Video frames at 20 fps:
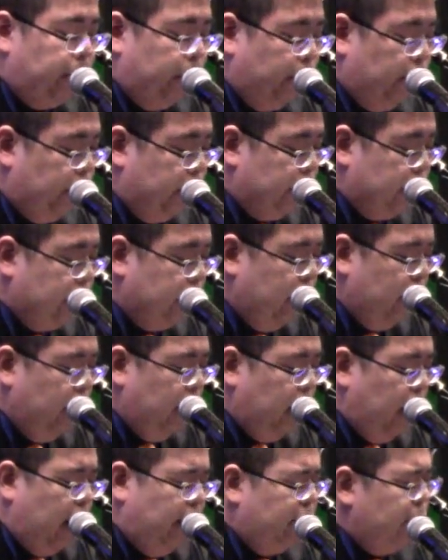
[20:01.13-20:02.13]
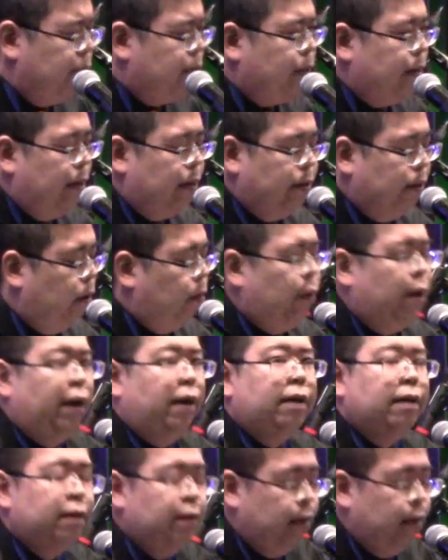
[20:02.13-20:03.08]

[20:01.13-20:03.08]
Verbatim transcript: roles, I would have said no way.